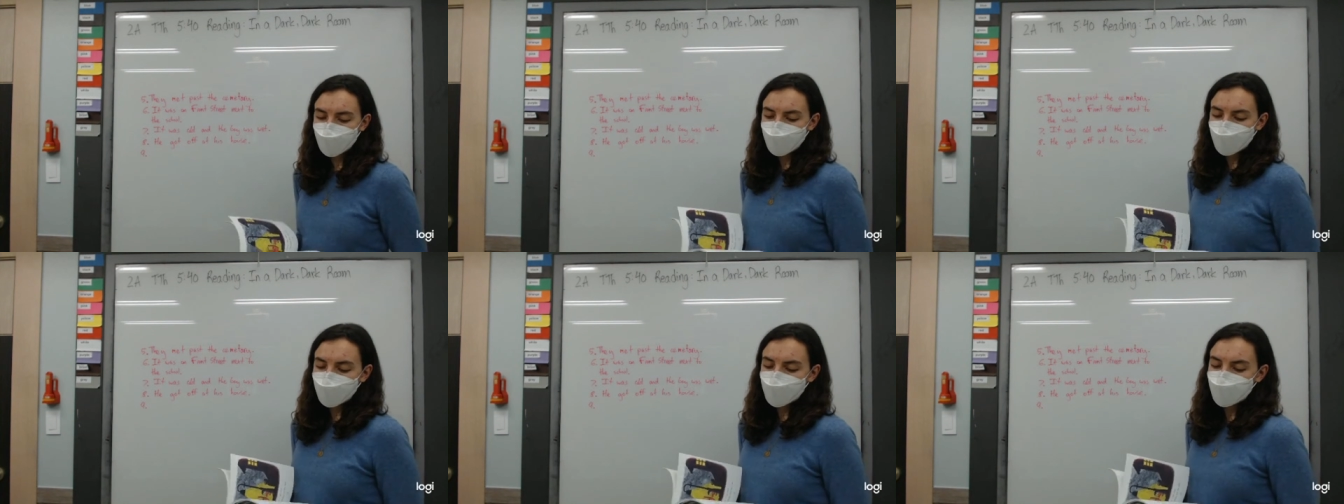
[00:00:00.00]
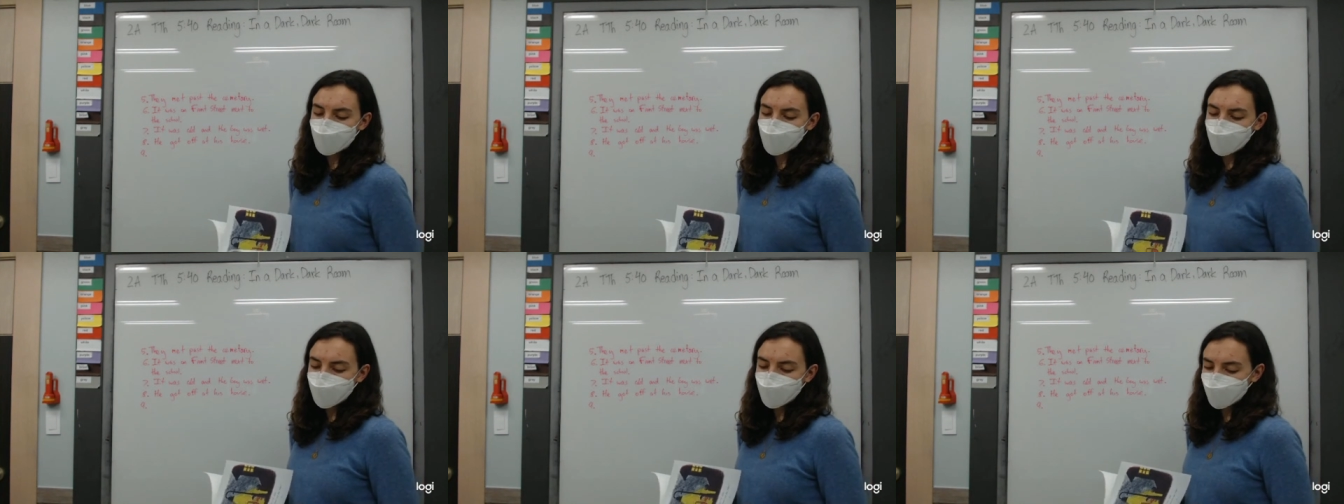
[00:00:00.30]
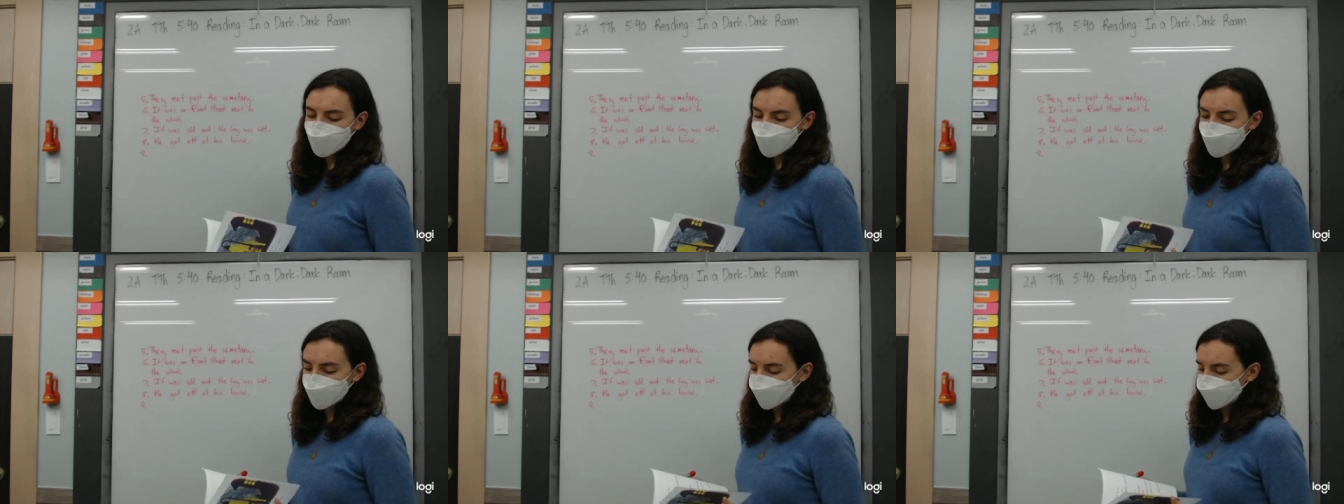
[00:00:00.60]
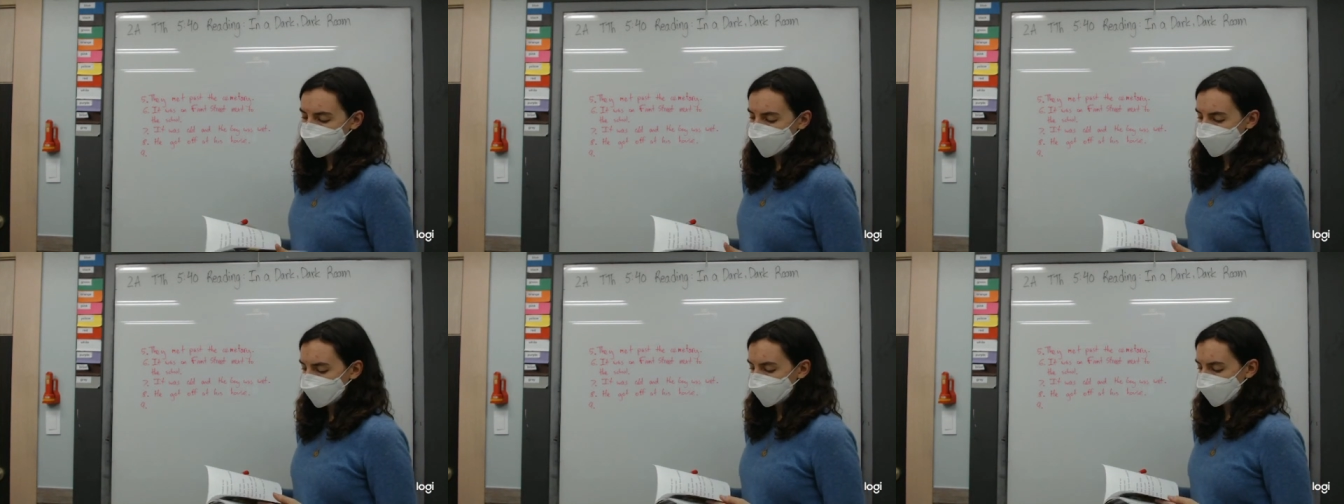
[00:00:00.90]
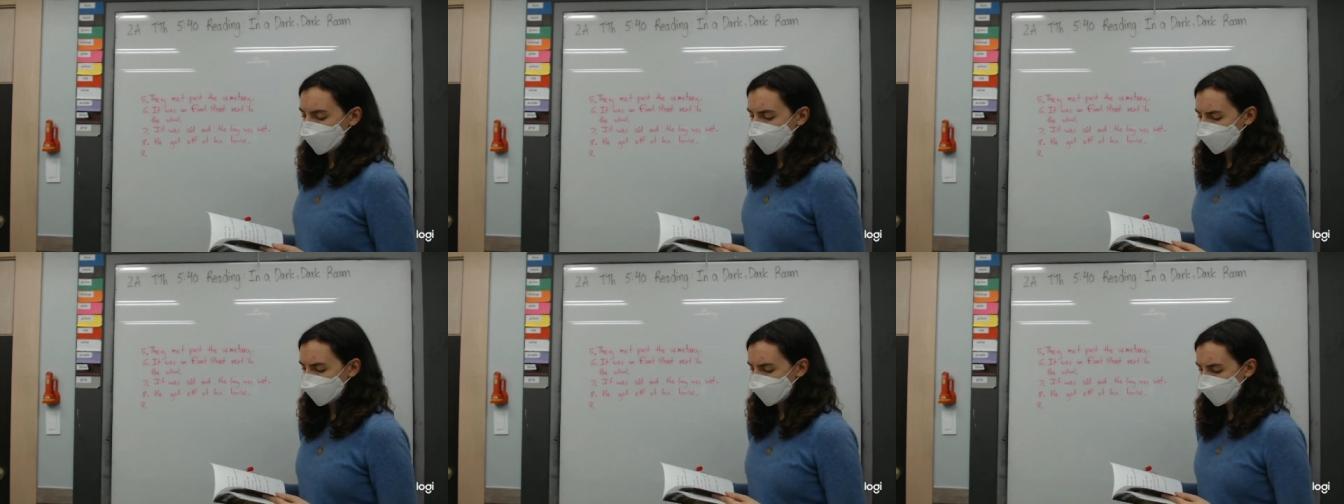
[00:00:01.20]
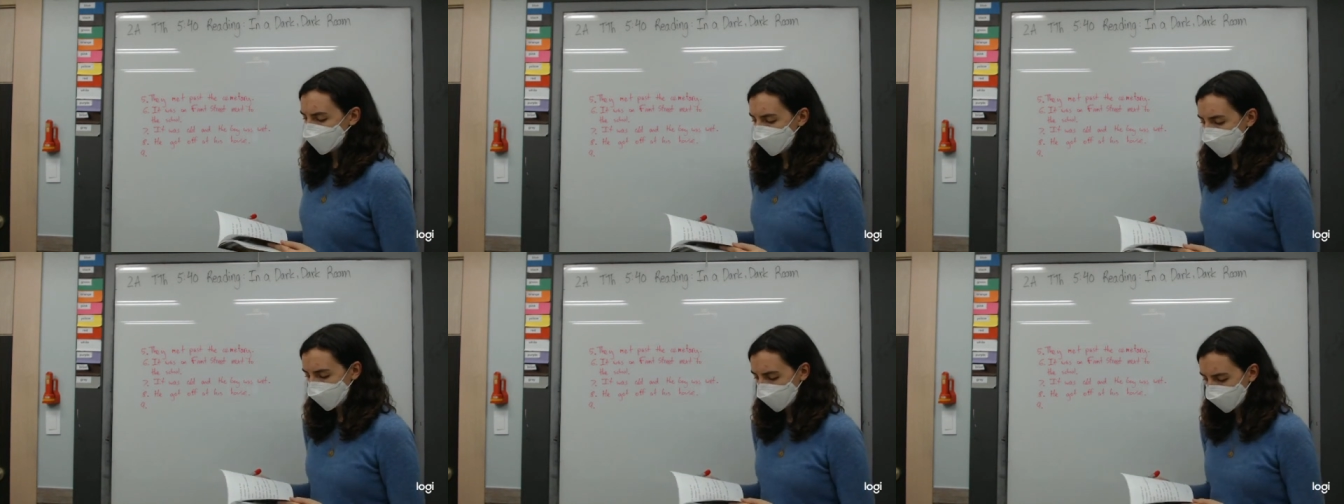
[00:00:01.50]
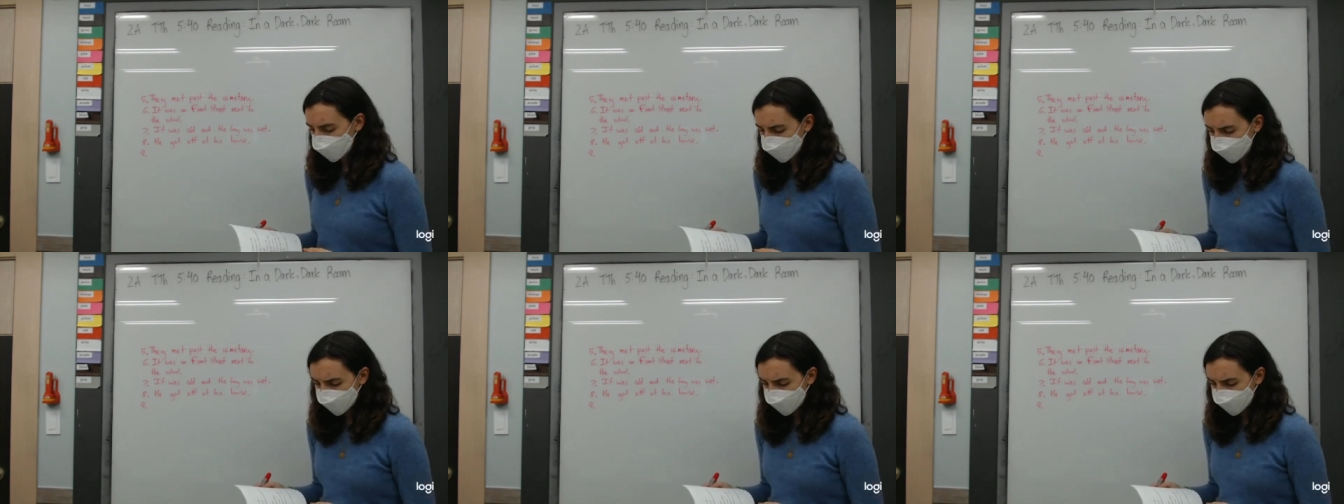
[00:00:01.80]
driver in a strange way?